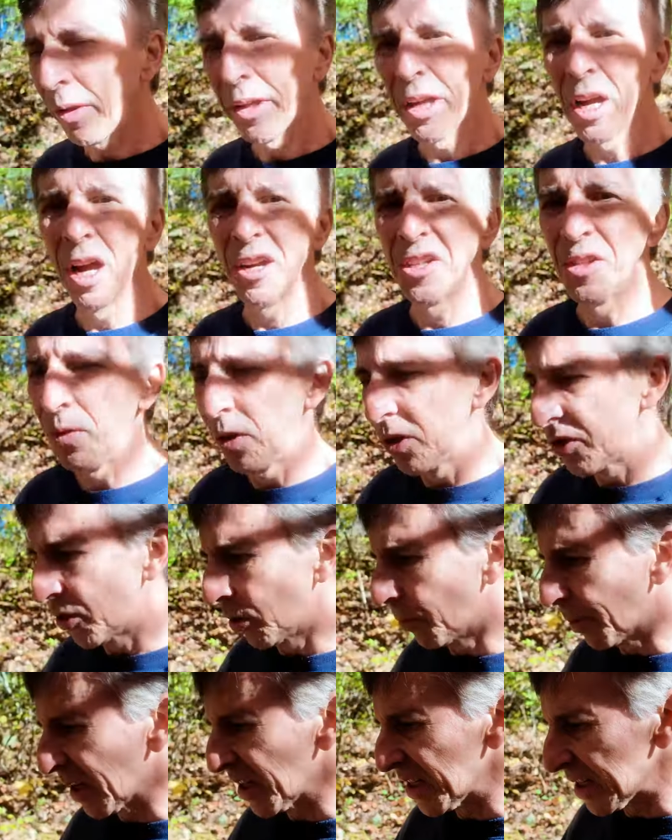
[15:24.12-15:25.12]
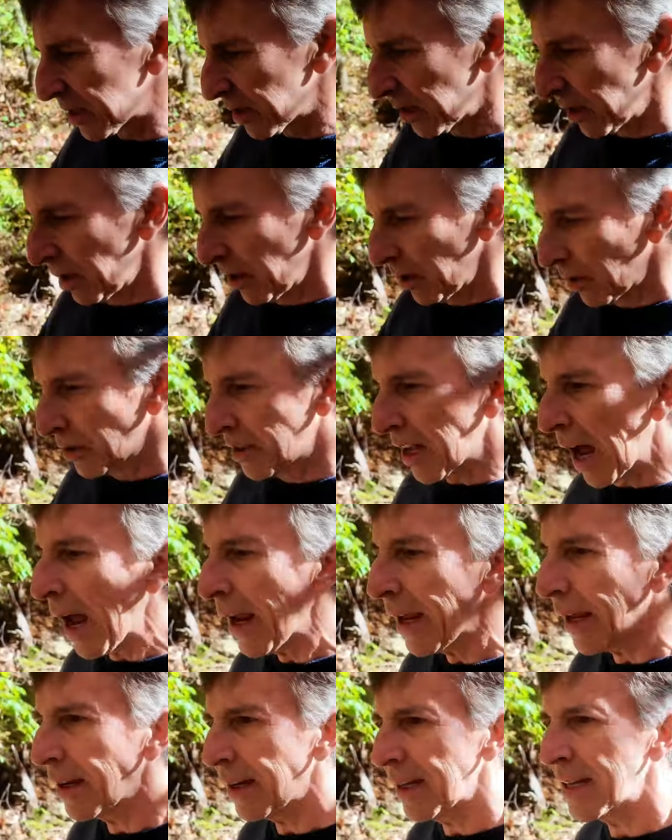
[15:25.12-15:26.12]
really controversial, because
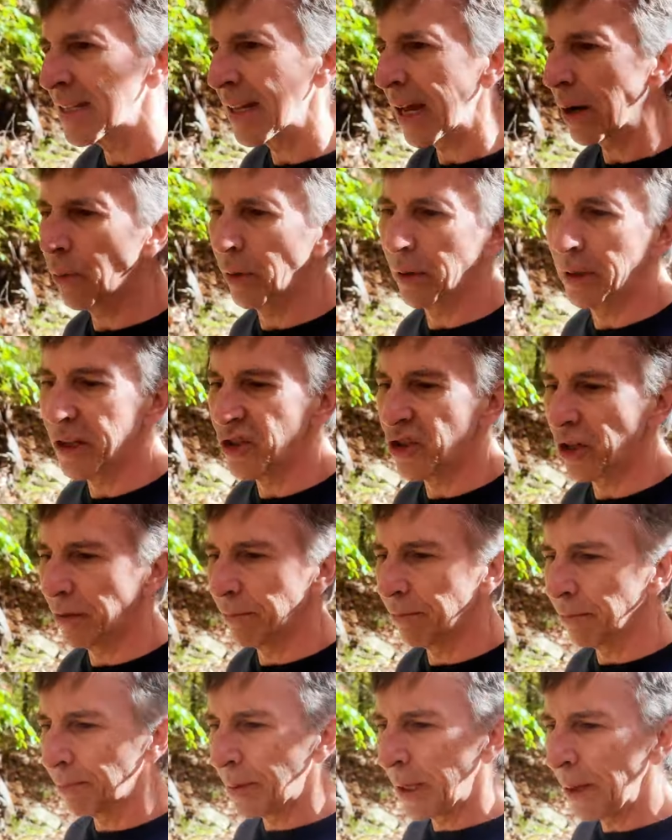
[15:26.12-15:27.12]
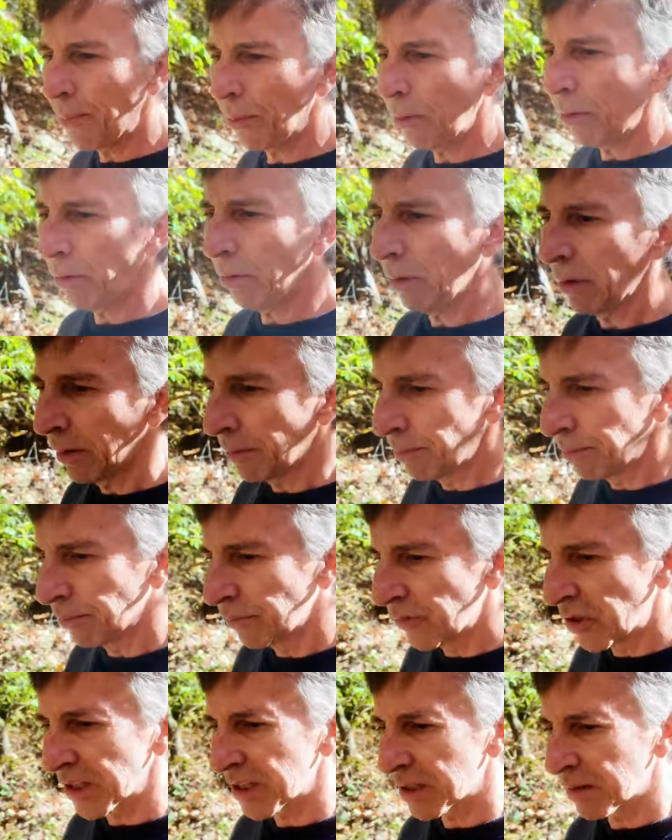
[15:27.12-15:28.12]
diet is like religion. People
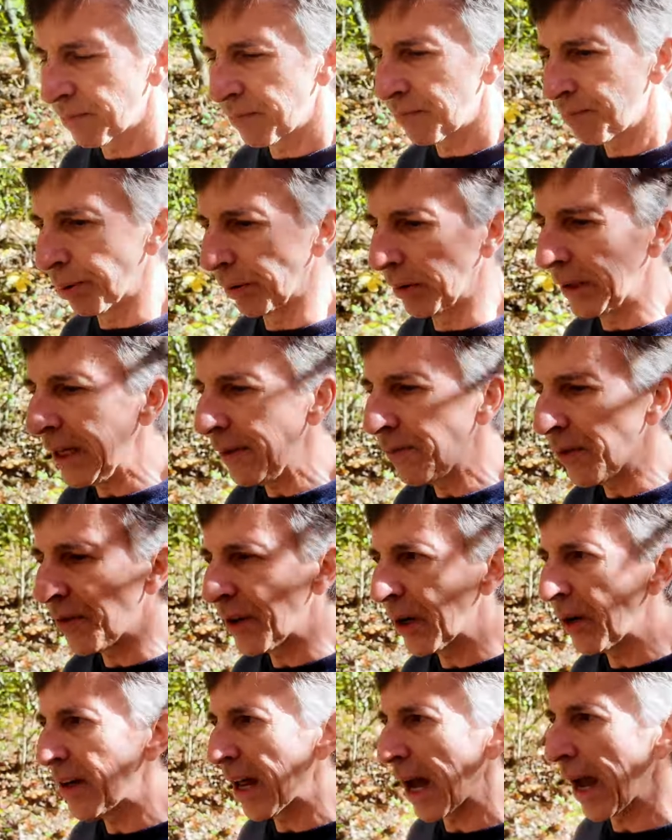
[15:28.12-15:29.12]
just believe that their